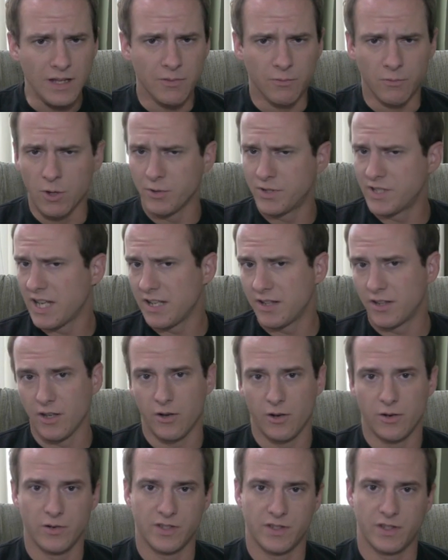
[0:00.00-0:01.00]
rotate
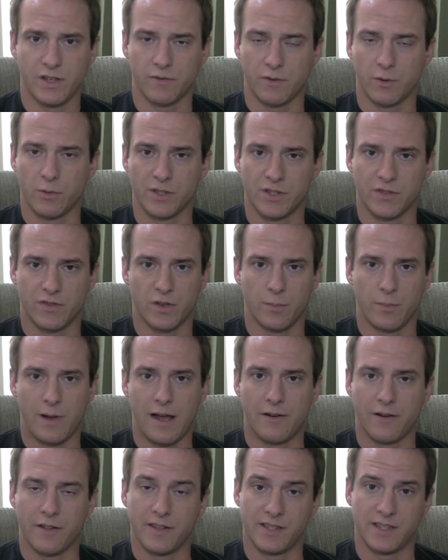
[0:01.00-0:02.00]
those, different ones from
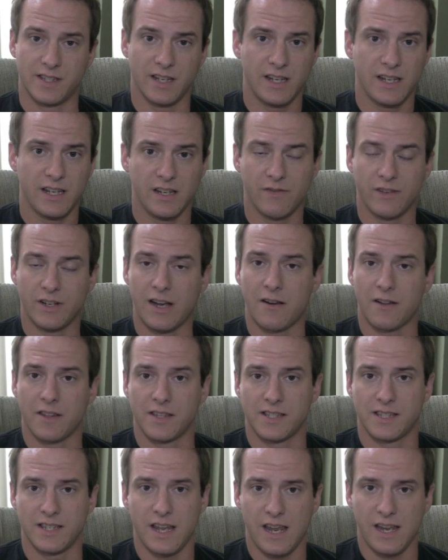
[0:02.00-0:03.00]
out of the city, even out of
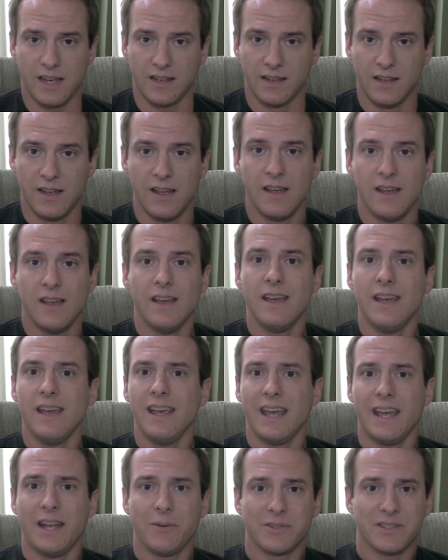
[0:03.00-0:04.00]
the state.
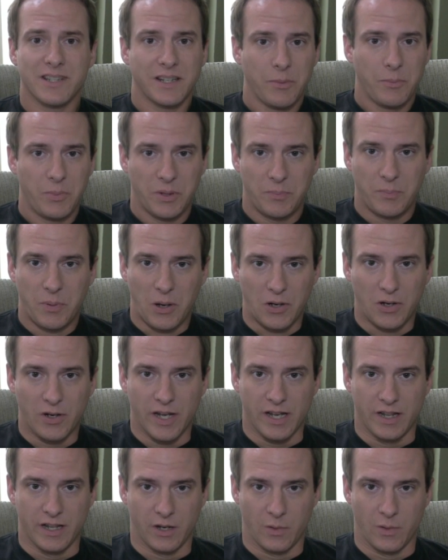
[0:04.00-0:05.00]
And it was like a big
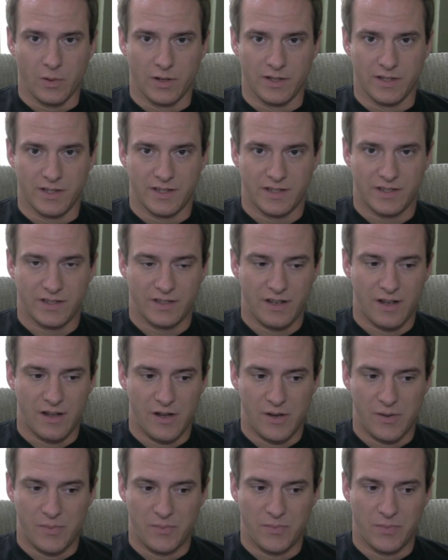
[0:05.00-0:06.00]
party. There was
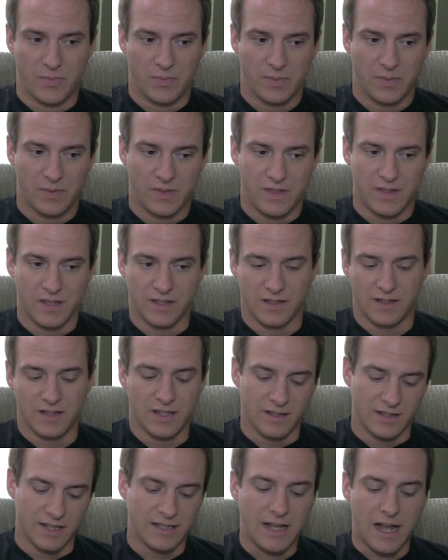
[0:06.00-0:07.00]

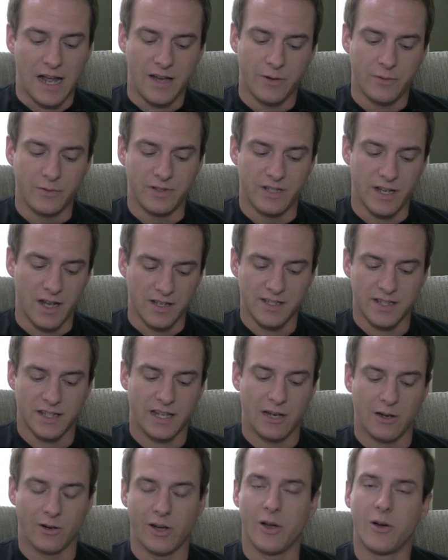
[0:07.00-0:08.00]
the guy who does the
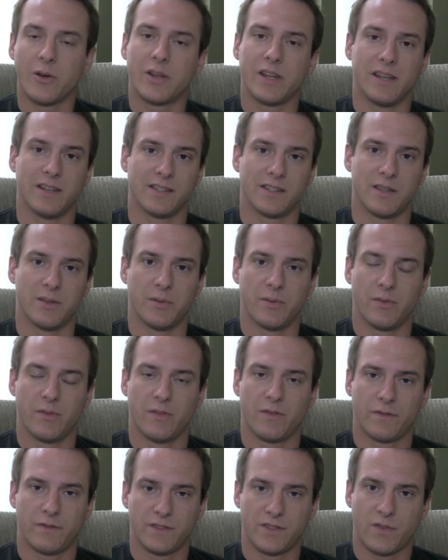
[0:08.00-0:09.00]
karaoke is,
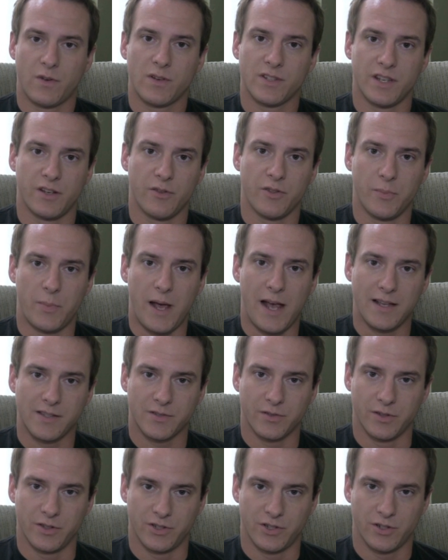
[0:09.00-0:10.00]
as far as I know, the
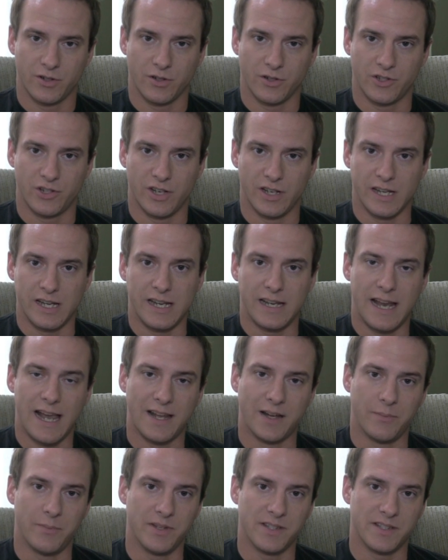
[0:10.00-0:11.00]
pastor of the church, and he
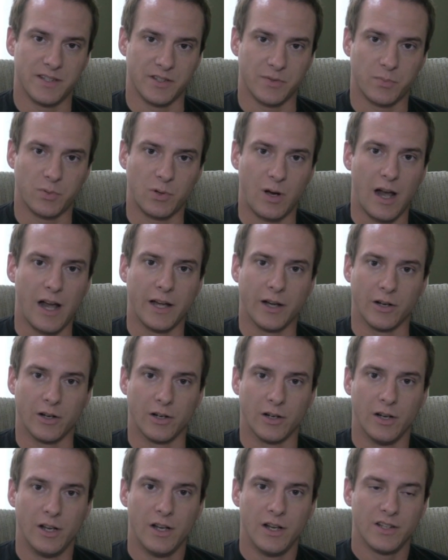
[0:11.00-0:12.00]
had a business
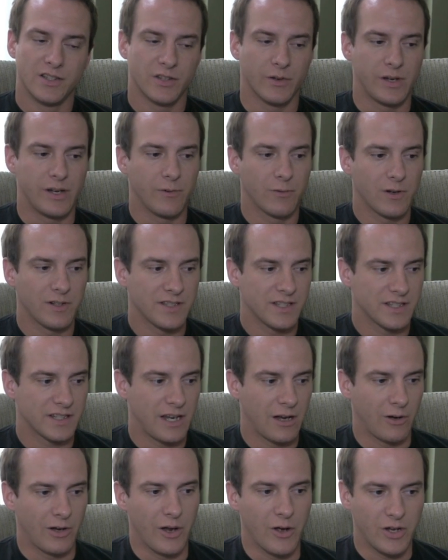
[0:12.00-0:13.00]
prior. So he runs this
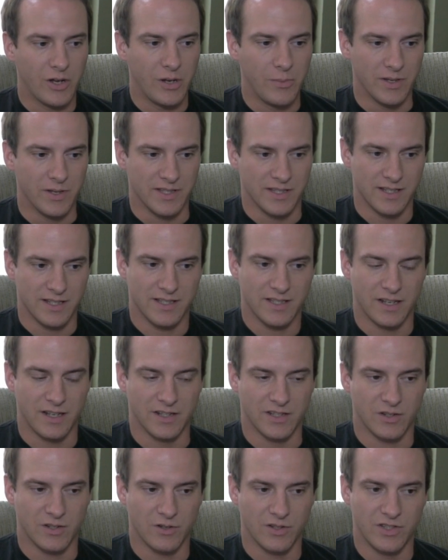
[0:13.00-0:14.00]
karaoke business
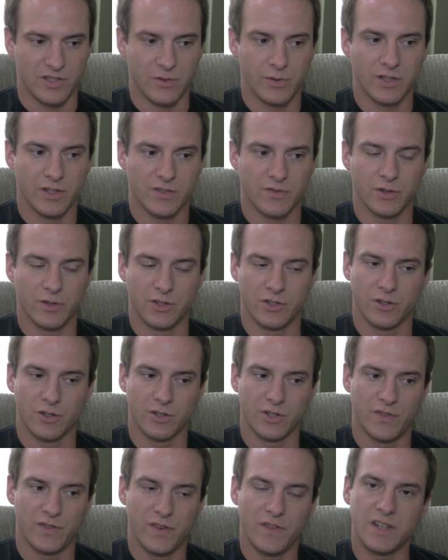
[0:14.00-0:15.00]
and starts doing this for the
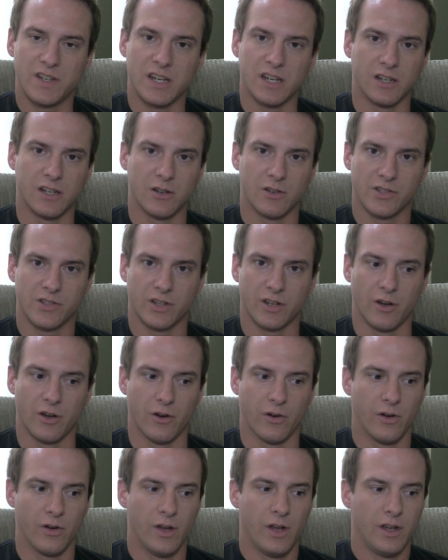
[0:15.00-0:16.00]
church 15 years
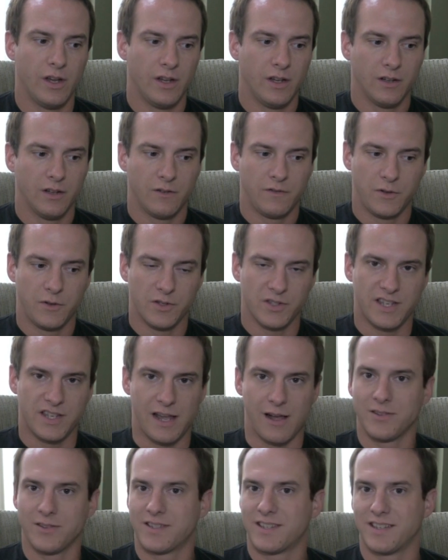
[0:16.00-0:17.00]
ago. Full
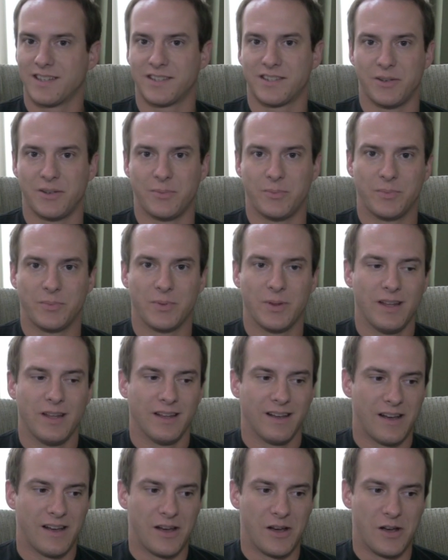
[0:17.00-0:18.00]
sound system,
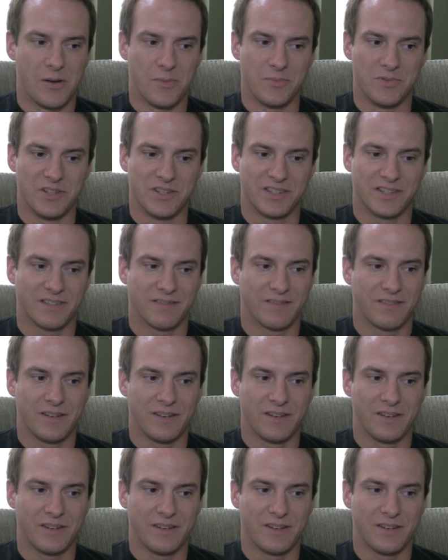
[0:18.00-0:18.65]
just